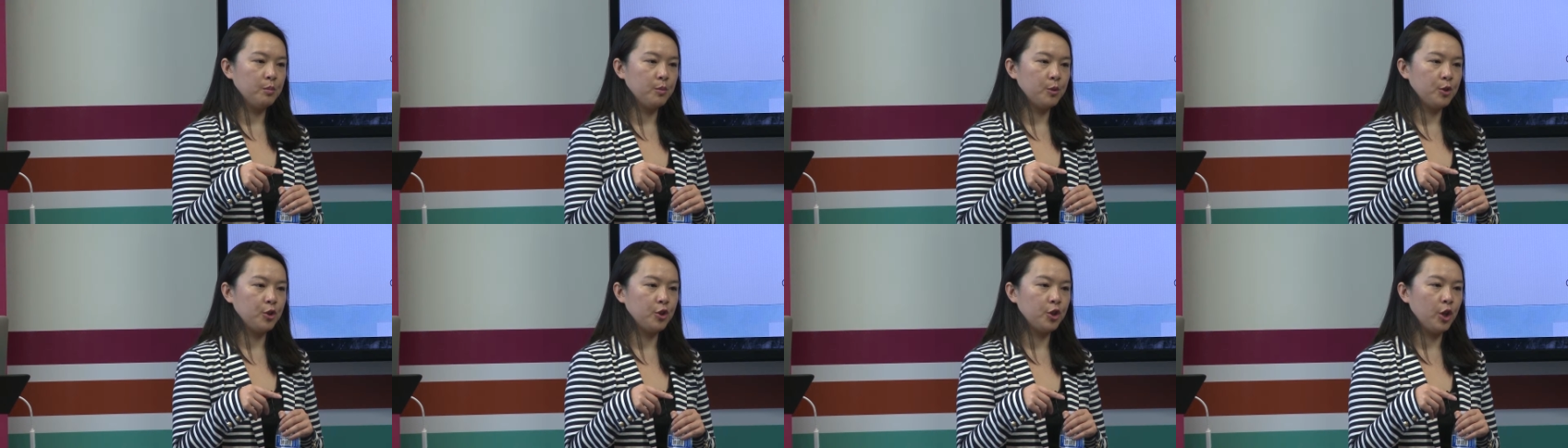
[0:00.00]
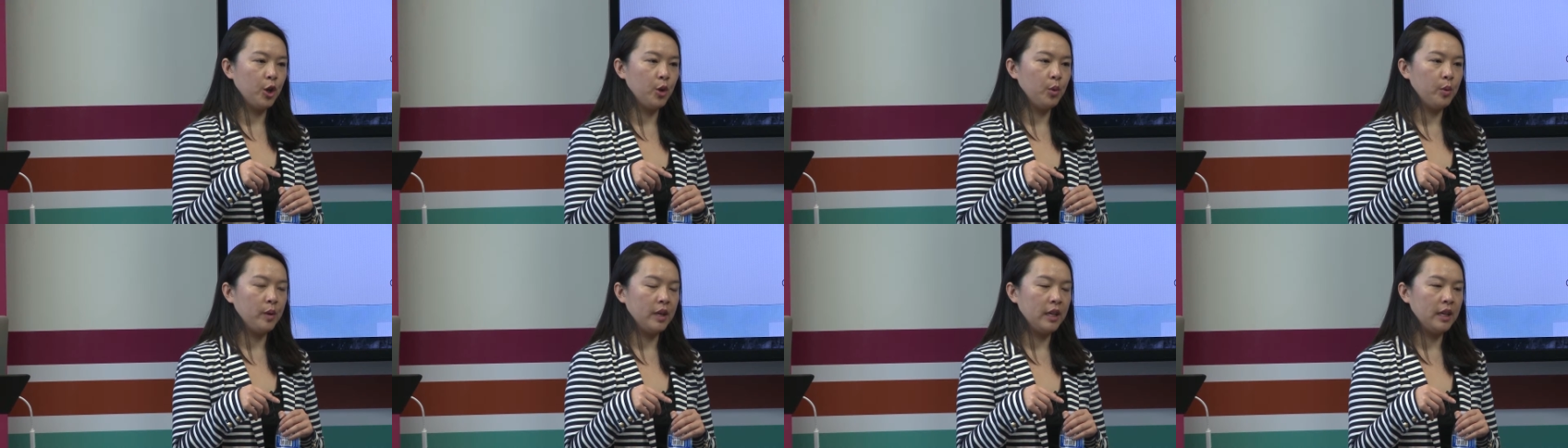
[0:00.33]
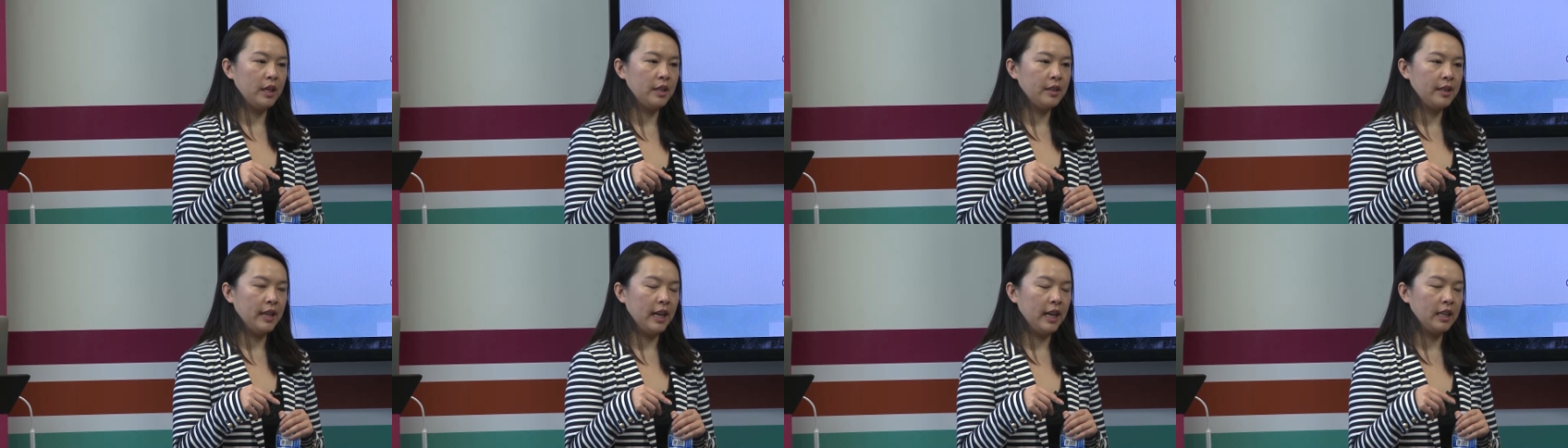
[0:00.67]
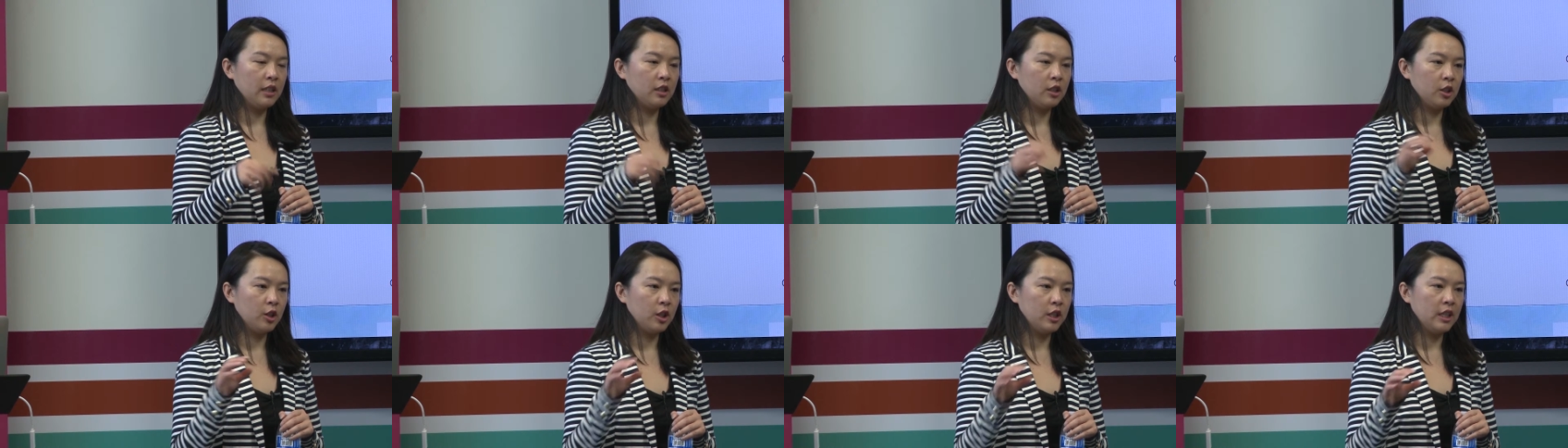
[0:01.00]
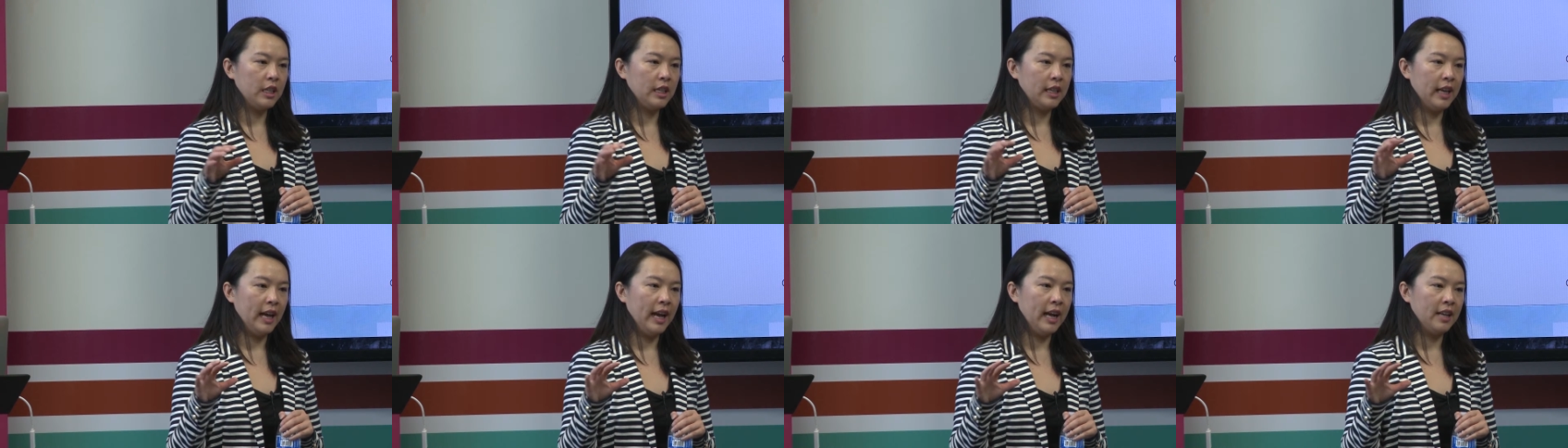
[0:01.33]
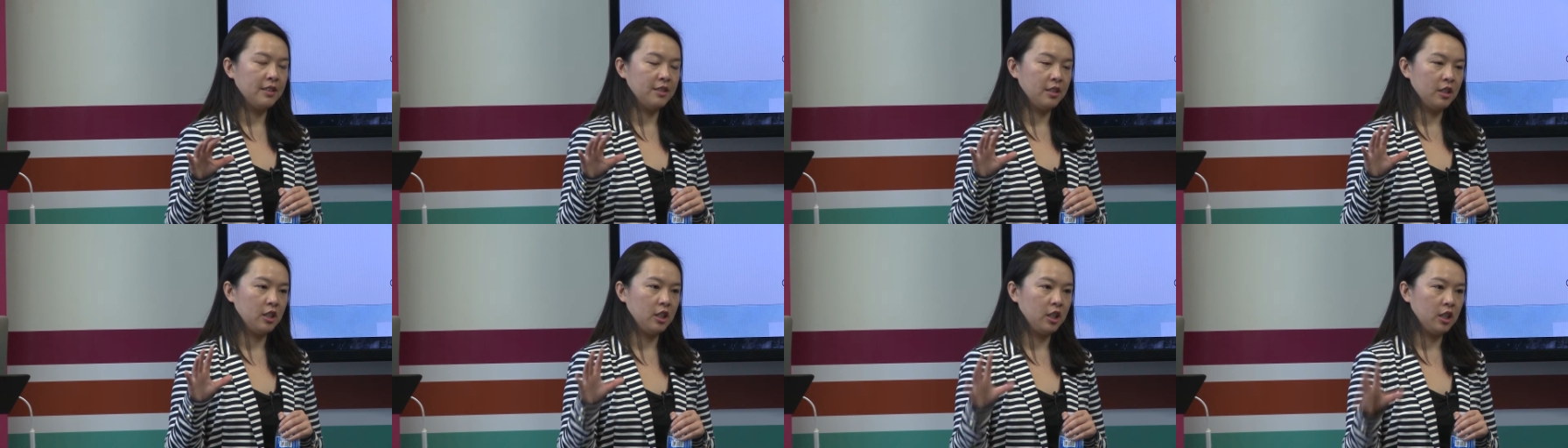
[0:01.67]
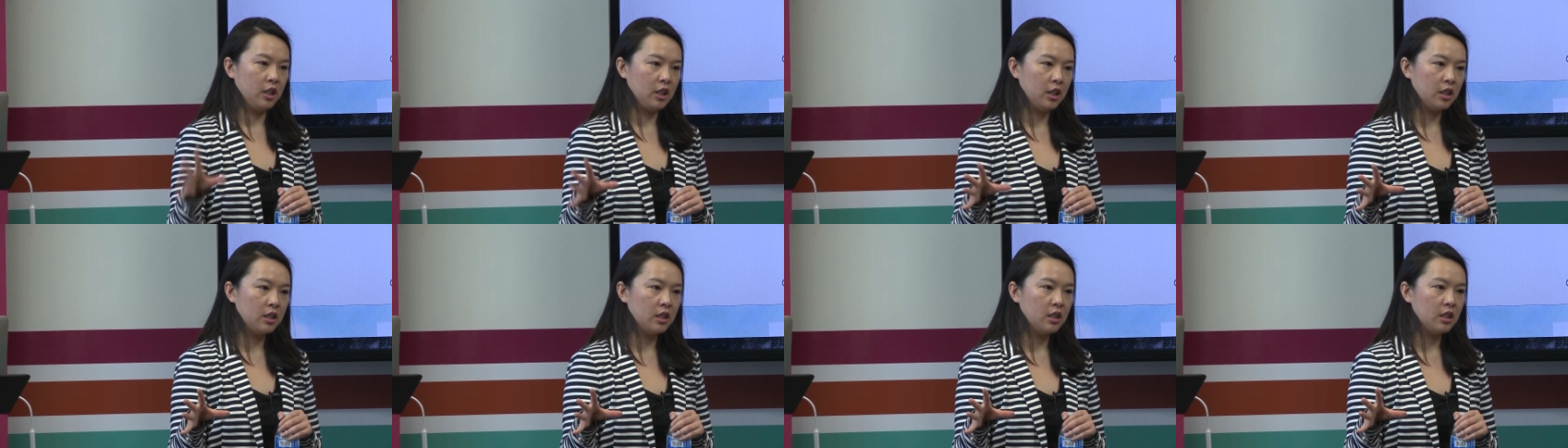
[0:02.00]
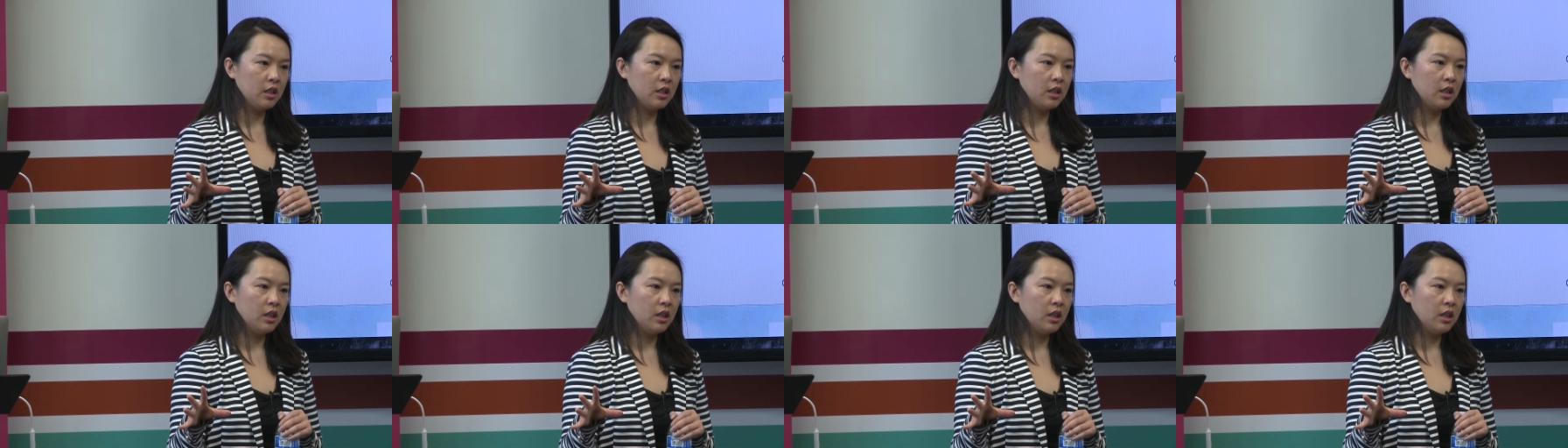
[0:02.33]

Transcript: showing that learning has occurred.